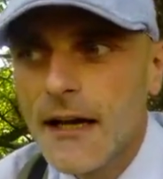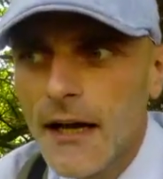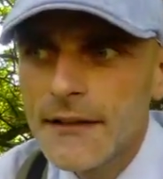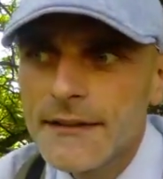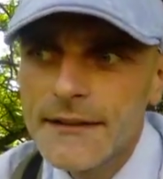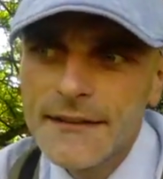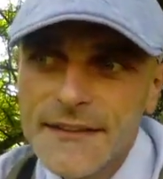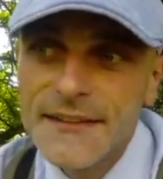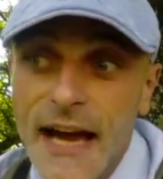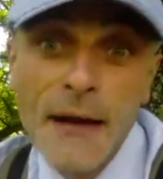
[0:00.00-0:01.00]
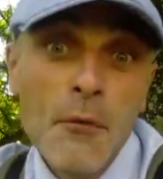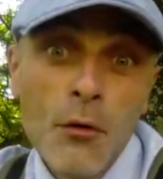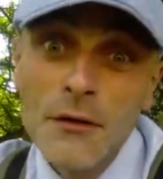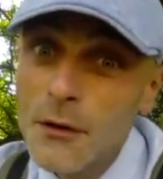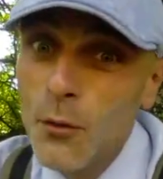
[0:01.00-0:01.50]
And I'm
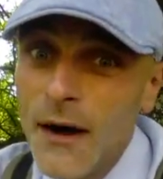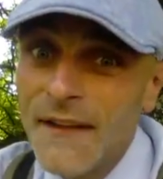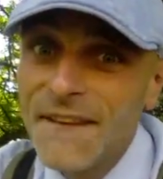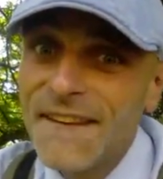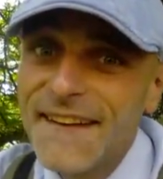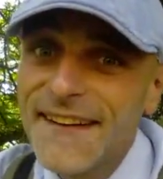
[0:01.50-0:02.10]
only one.